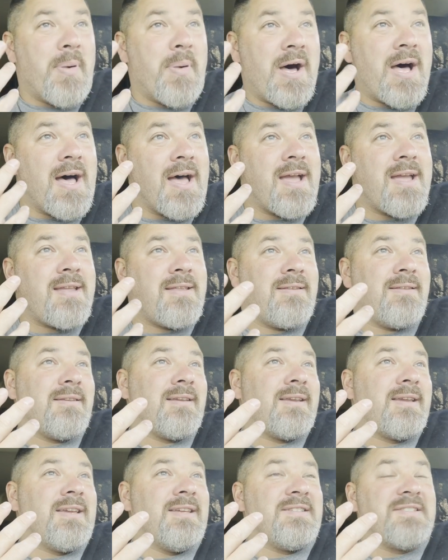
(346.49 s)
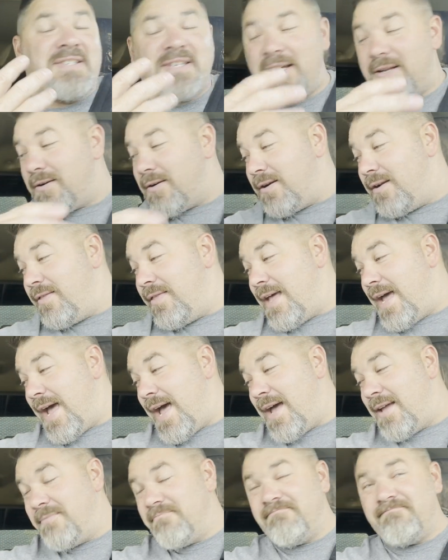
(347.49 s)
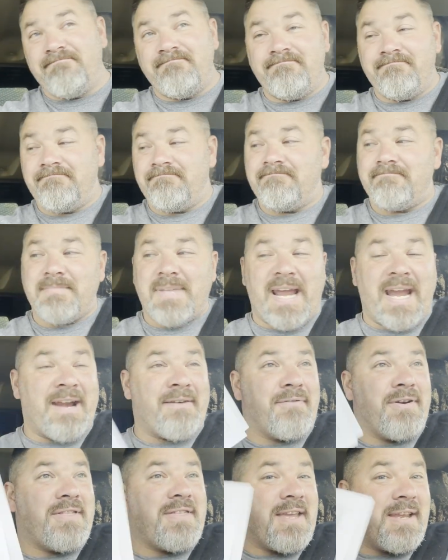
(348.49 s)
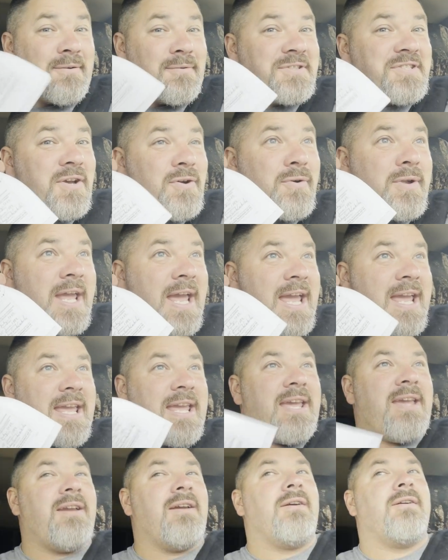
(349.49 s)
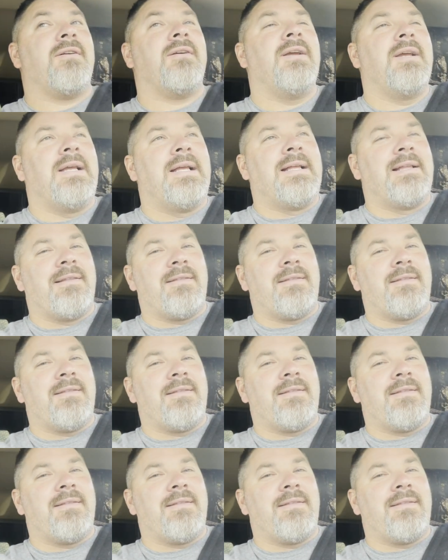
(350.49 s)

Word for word: But considering that everything was okay here,